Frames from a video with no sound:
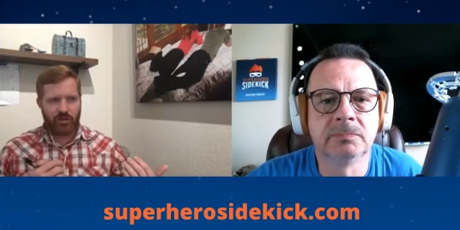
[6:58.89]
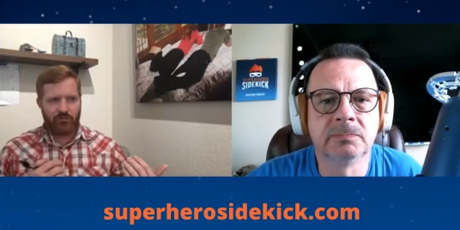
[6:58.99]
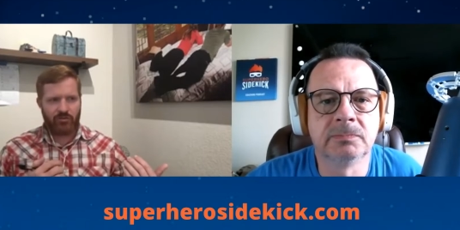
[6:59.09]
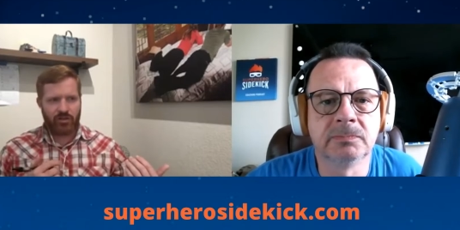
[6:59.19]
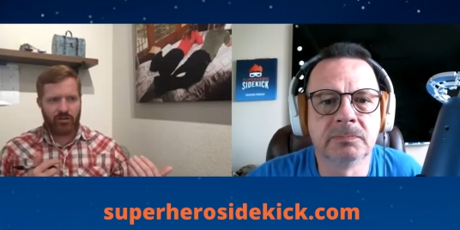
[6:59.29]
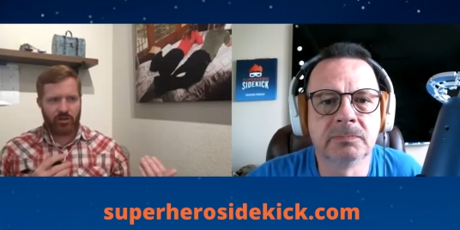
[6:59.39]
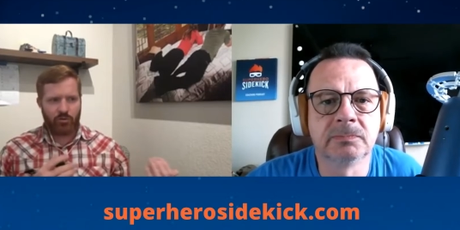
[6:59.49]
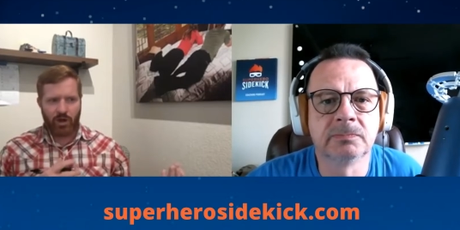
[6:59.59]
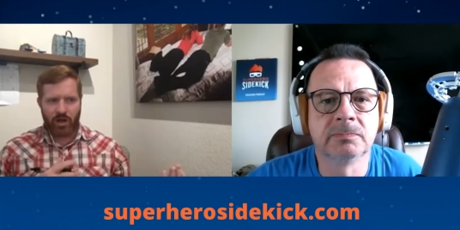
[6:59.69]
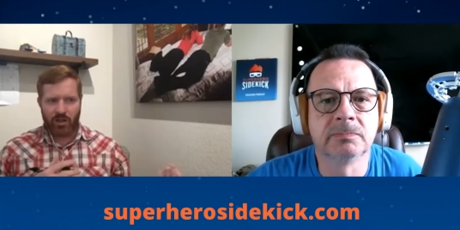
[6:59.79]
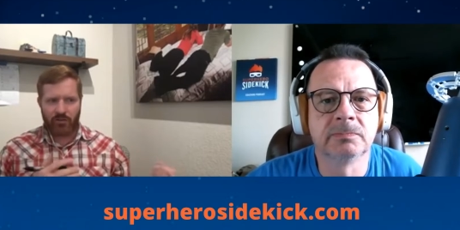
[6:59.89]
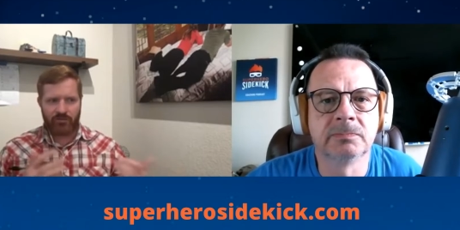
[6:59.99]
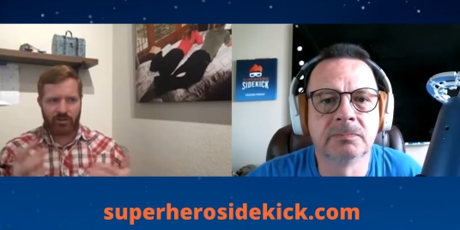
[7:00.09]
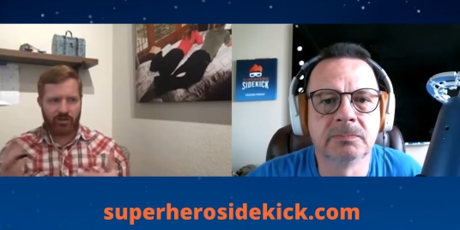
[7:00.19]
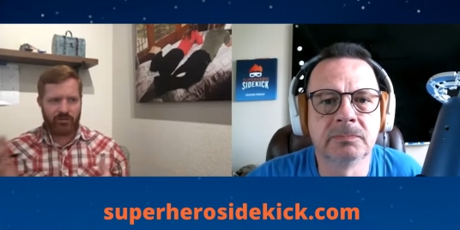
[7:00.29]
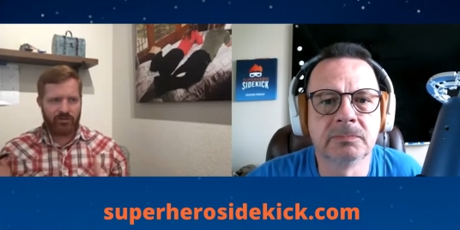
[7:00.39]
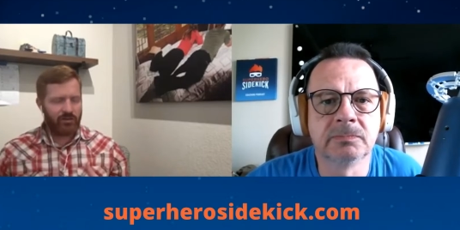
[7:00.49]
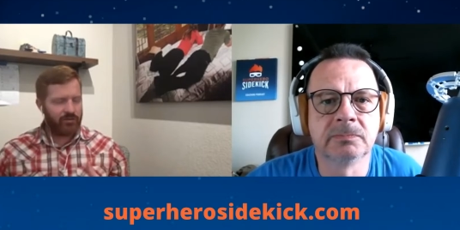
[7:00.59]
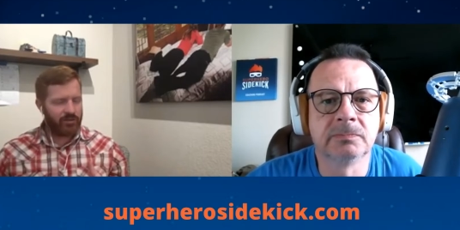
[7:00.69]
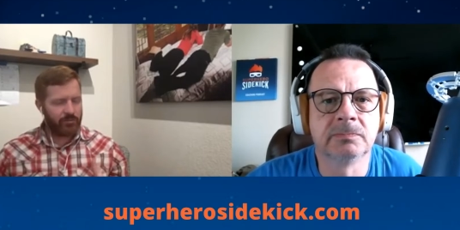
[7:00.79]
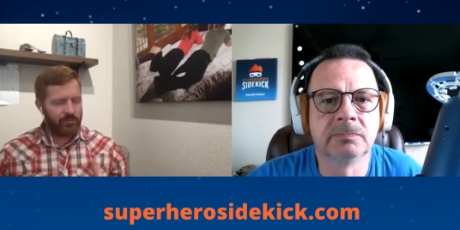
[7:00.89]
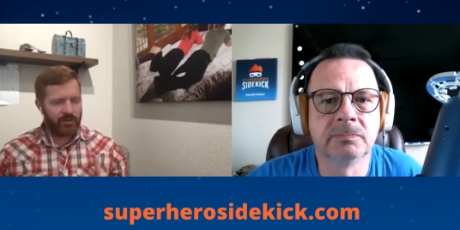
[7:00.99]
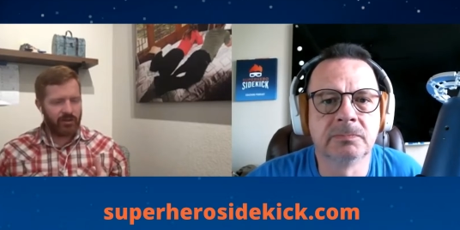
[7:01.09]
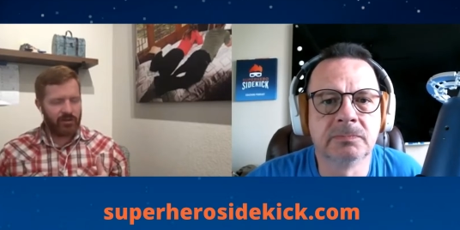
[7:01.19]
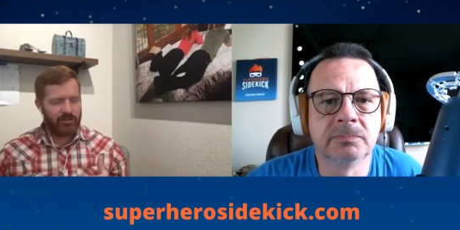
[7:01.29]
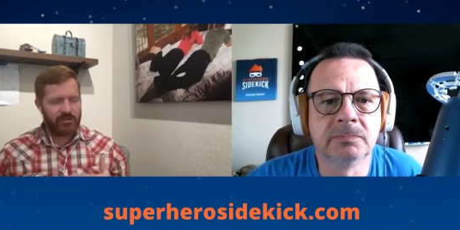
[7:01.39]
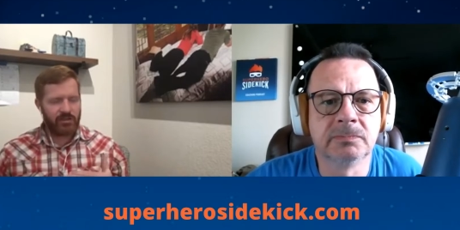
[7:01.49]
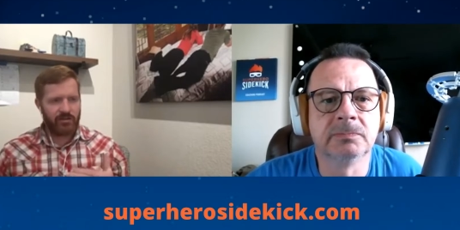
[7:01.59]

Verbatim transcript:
Speaker 1: I've seen it done well i've seen it, see, seen, seen it